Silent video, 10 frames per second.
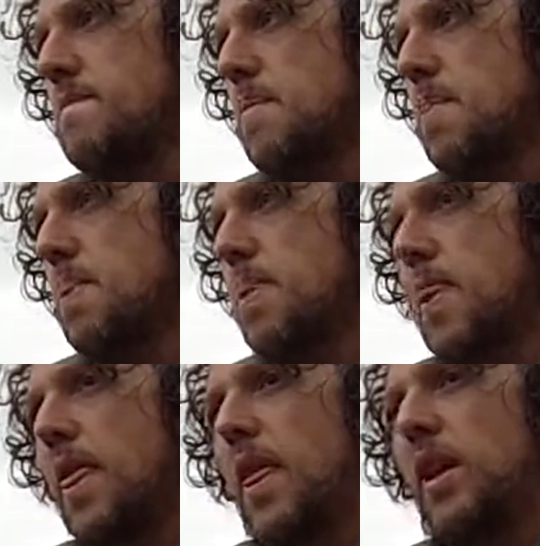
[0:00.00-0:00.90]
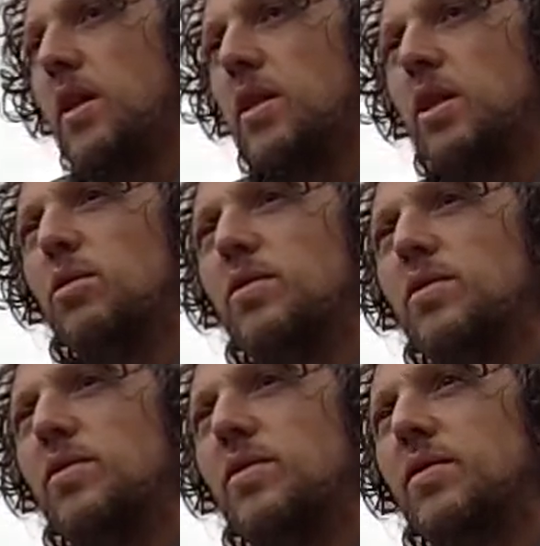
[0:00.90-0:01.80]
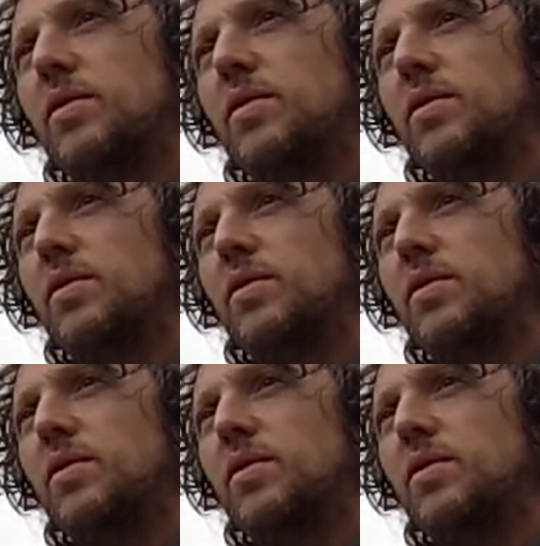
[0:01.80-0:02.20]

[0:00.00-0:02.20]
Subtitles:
Dat is nog 5 minuten.